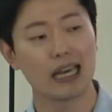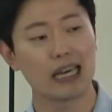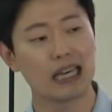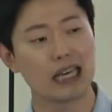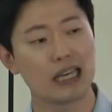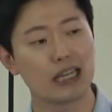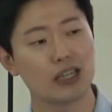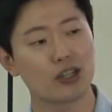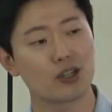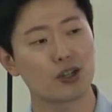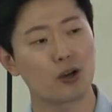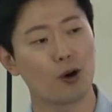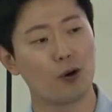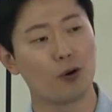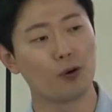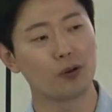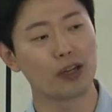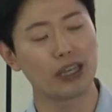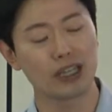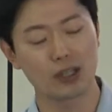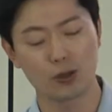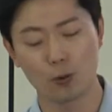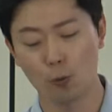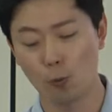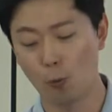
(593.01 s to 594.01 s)
is on
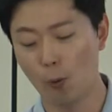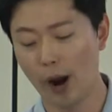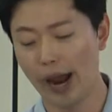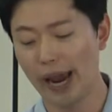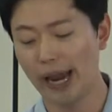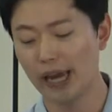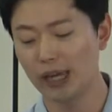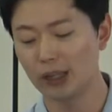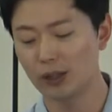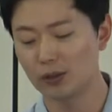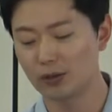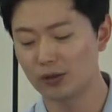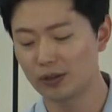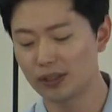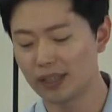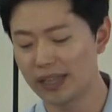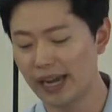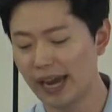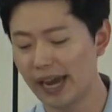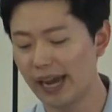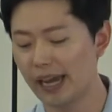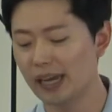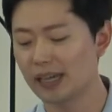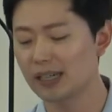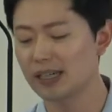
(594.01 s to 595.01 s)
his way to
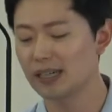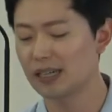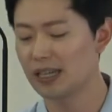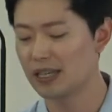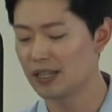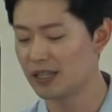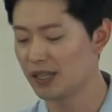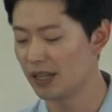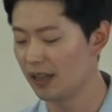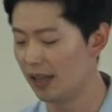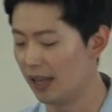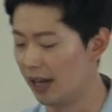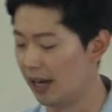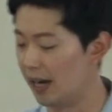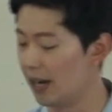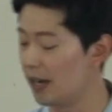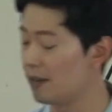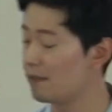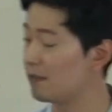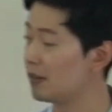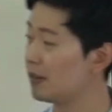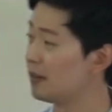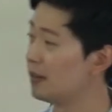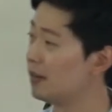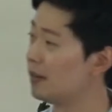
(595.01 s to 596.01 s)
take his
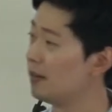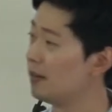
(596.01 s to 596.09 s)
life.